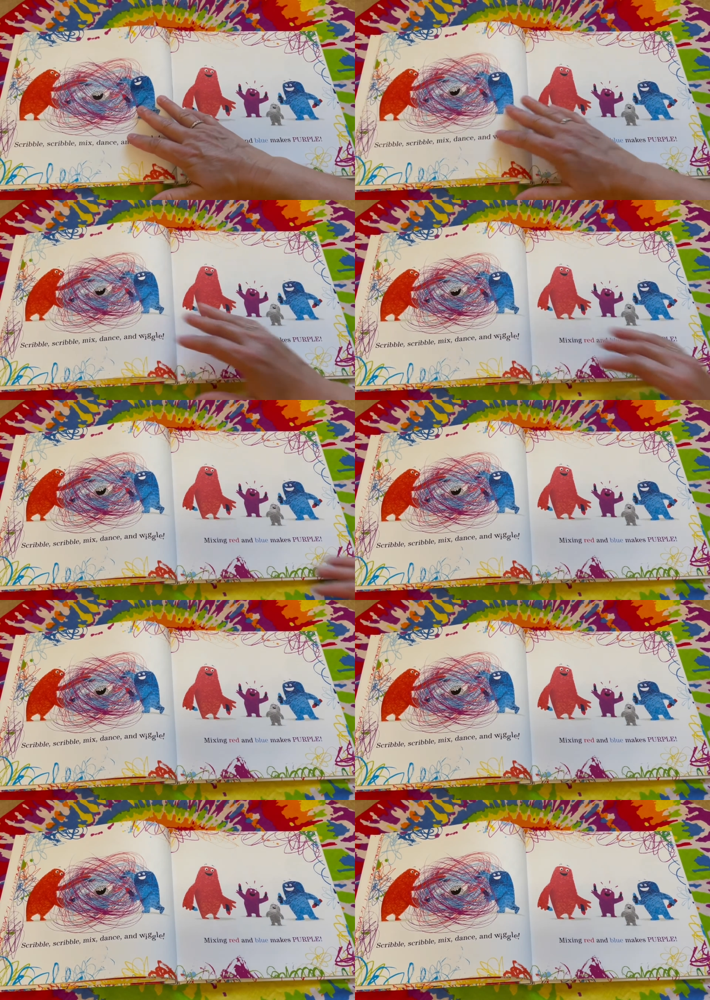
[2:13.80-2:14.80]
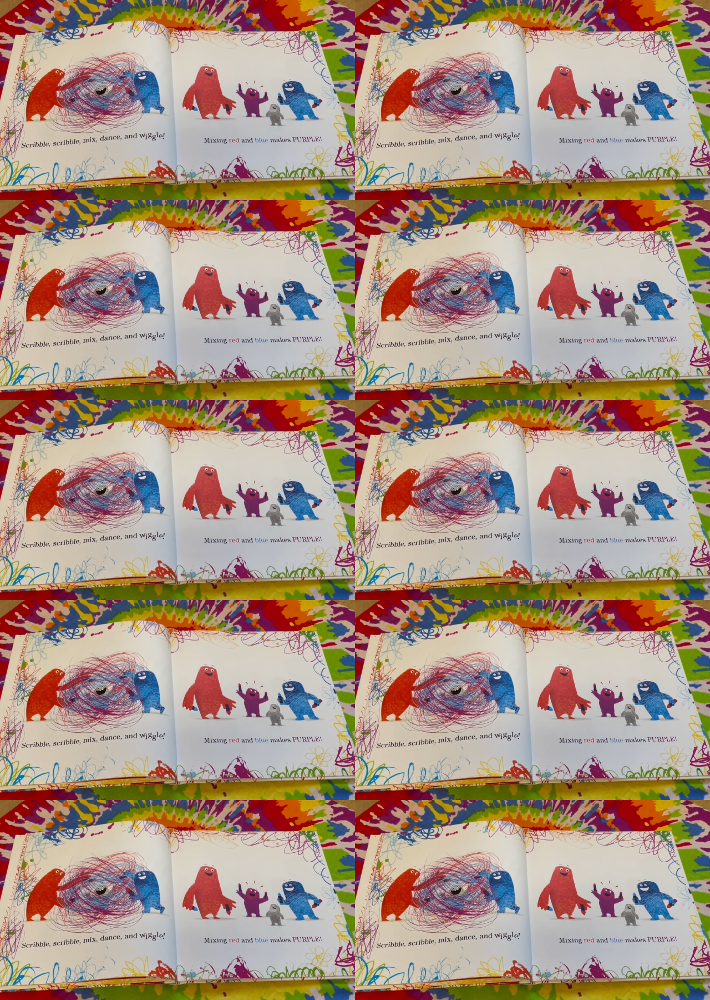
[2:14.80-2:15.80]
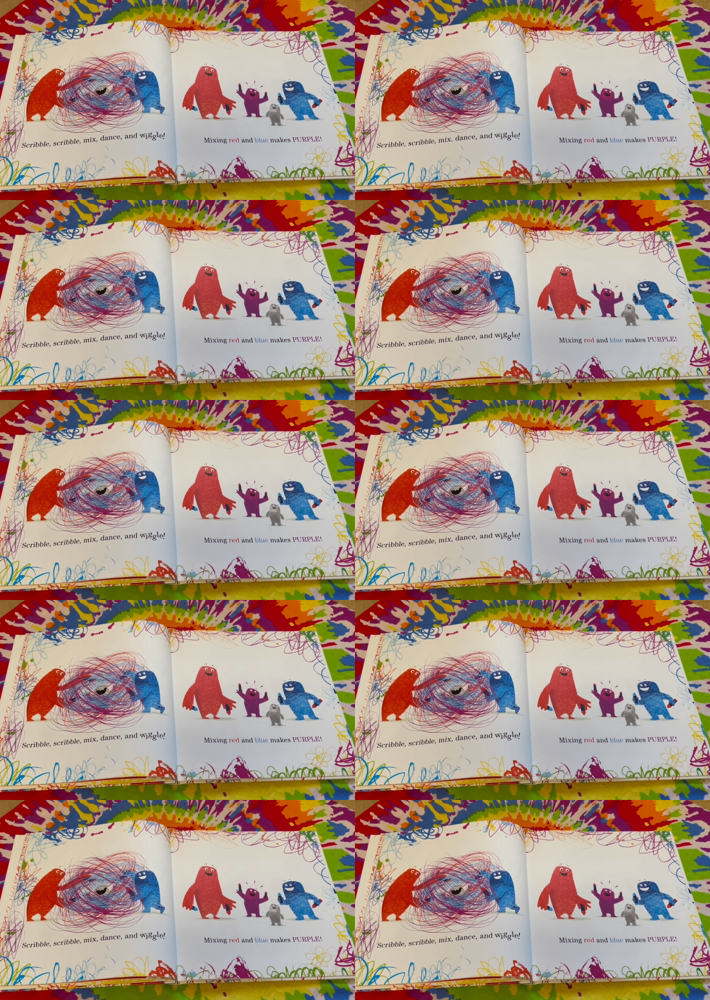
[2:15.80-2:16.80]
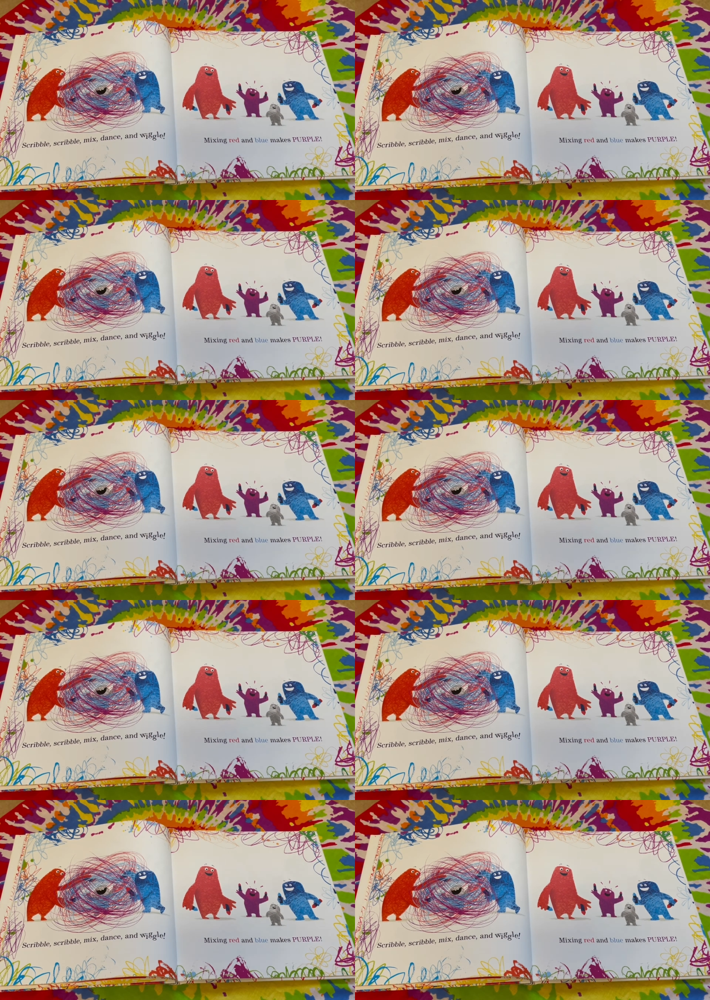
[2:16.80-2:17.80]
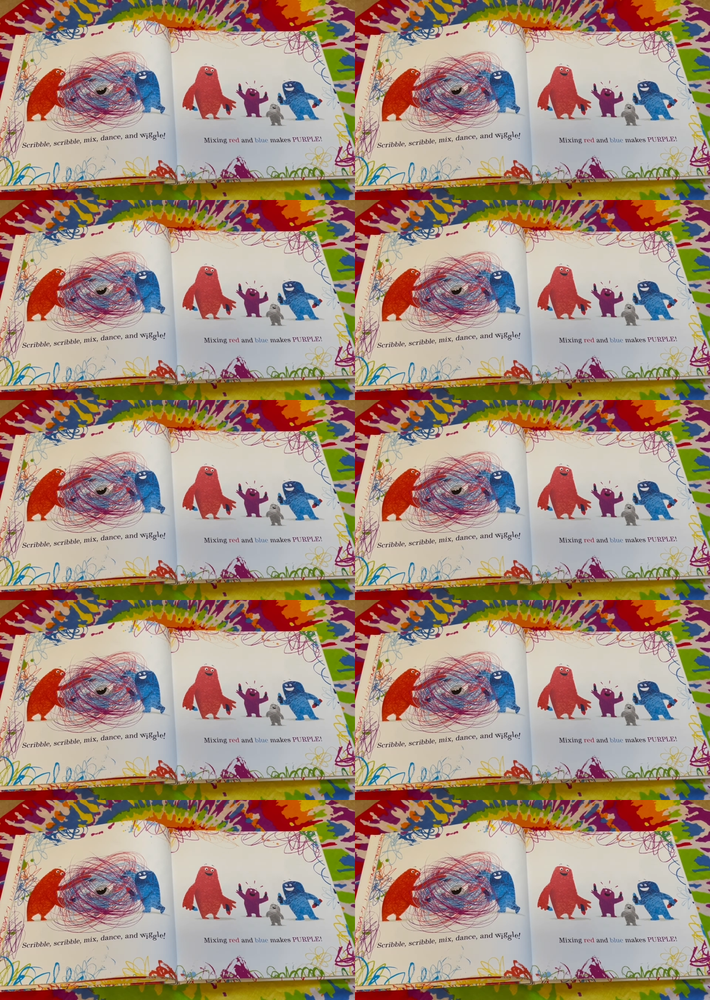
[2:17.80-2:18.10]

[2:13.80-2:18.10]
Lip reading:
No face is visible, so there are no lips to read.